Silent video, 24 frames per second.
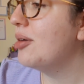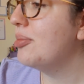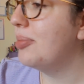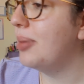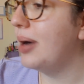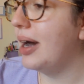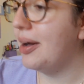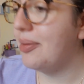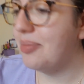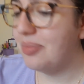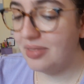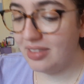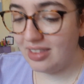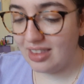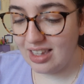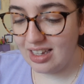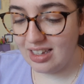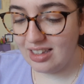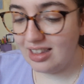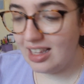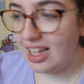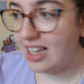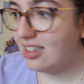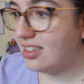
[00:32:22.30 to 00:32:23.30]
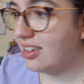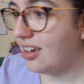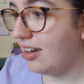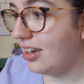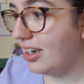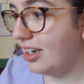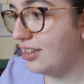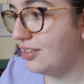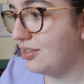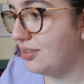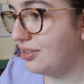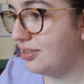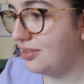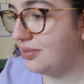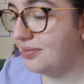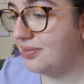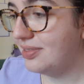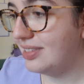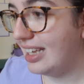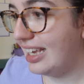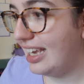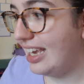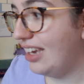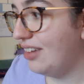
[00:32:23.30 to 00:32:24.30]
But that's kind of
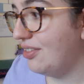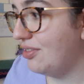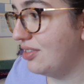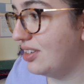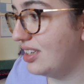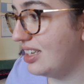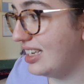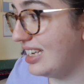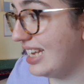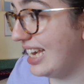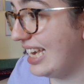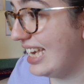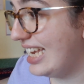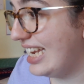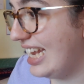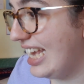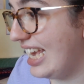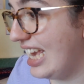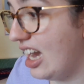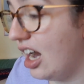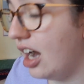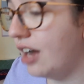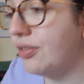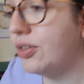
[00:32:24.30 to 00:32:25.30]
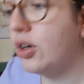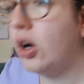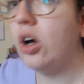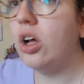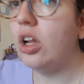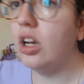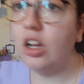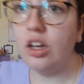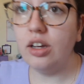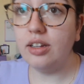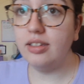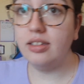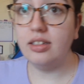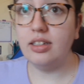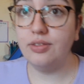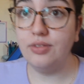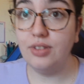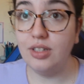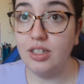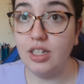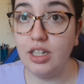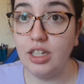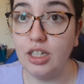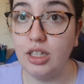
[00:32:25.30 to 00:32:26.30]
it for today in here. I've got a lot of stuff
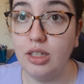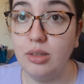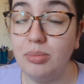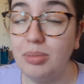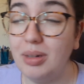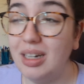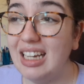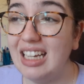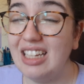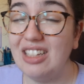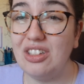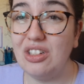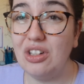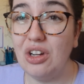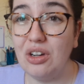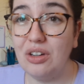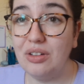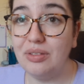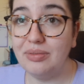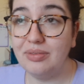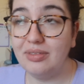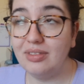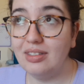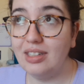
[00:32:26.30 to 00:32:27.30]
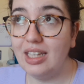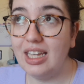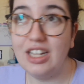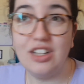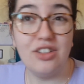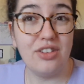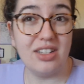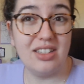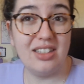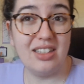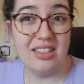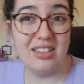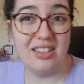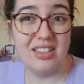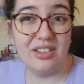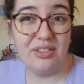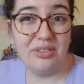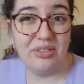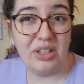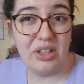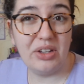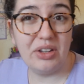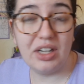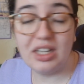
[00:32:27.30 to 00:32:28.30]
to do, but it's not interesting stuff
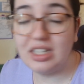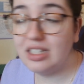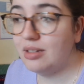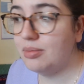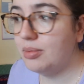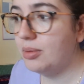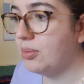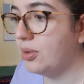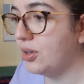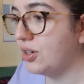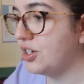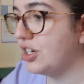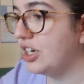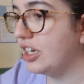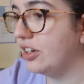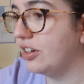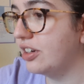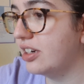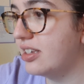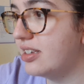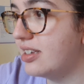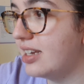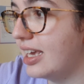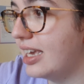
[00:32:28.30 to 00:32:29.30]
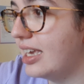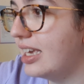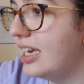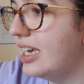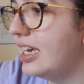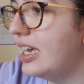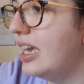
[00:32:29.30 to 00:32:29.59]
for you guys to be watching, honestly.